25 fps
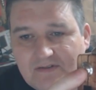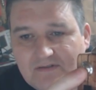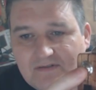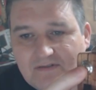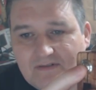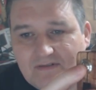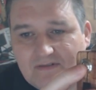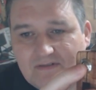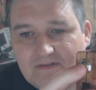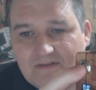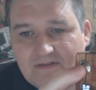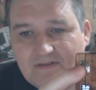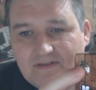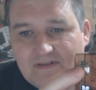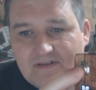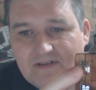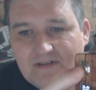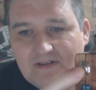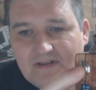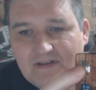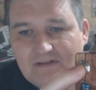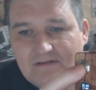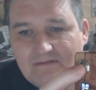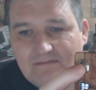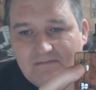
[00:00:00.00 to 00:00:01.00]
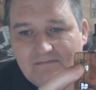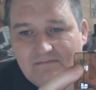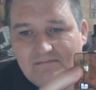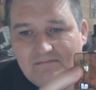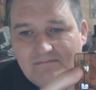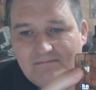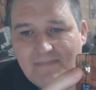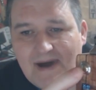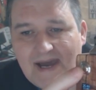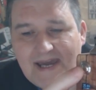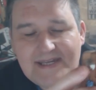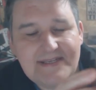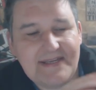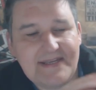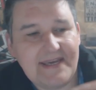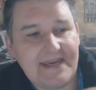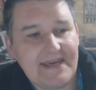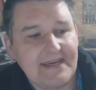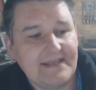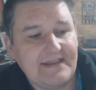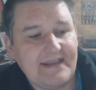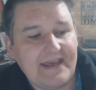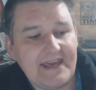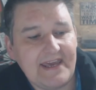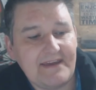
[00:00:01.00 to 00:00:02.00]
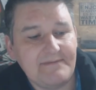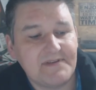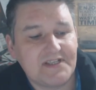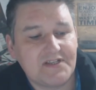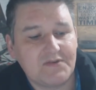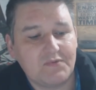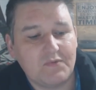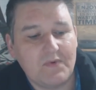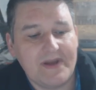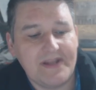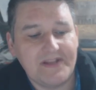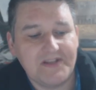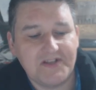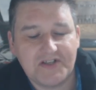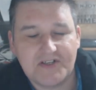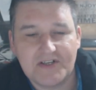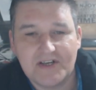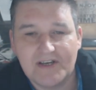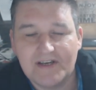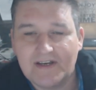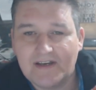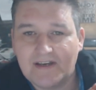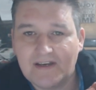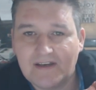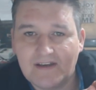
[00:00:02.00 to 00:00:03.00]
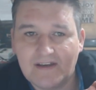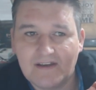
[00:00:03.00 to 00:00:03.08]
know, MyTech type switch.